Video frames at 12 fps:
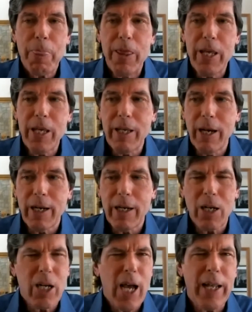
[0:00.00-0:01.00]
the
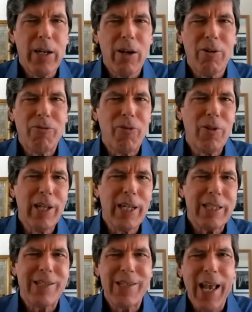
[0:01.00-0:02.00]
kind of,
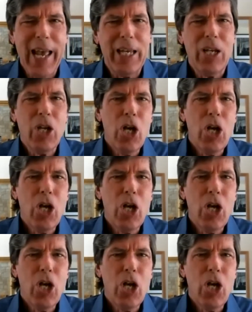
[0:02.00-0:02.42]
let's say,